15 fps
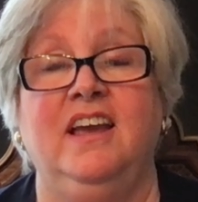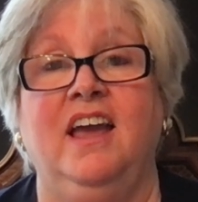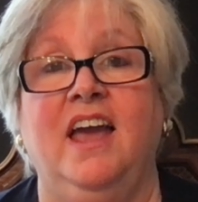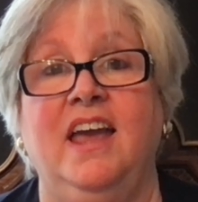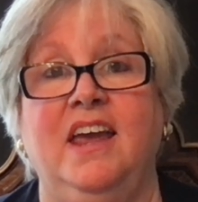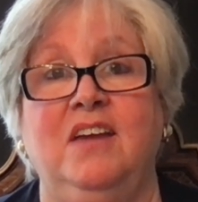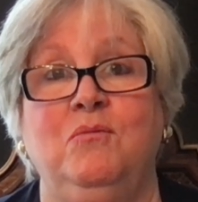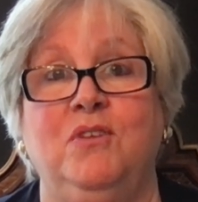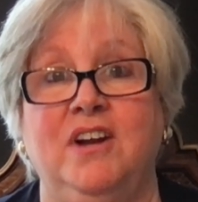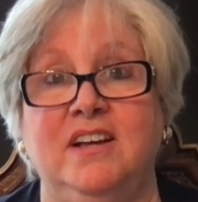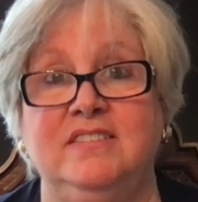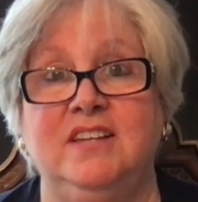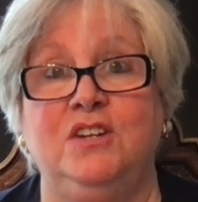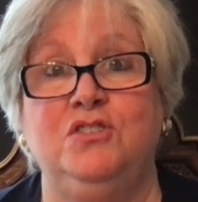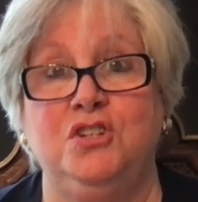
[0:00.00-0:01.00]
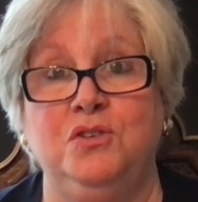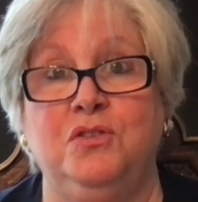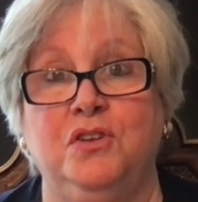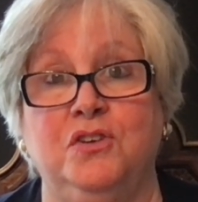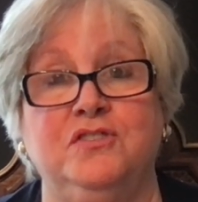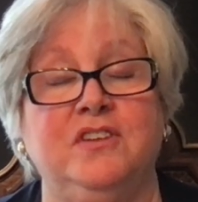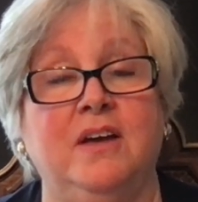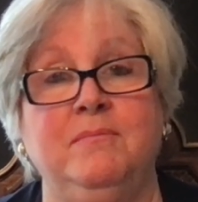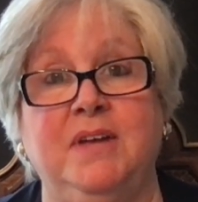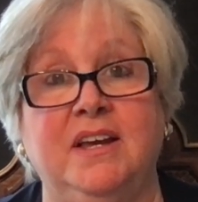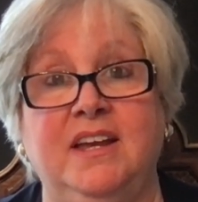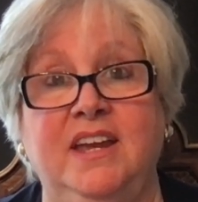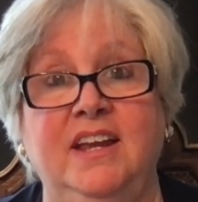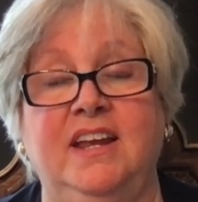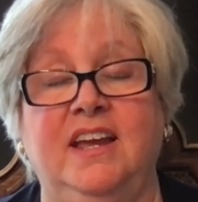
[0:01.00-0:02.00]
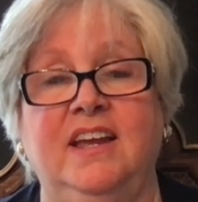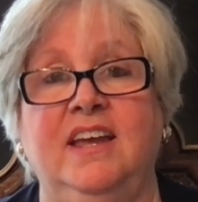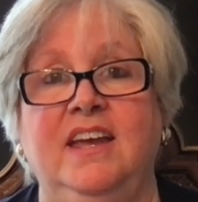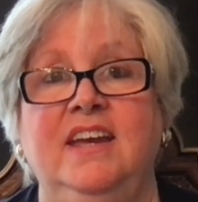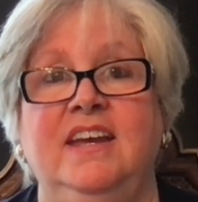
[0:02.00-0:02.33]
And when I say 2/3, I'm not kidding.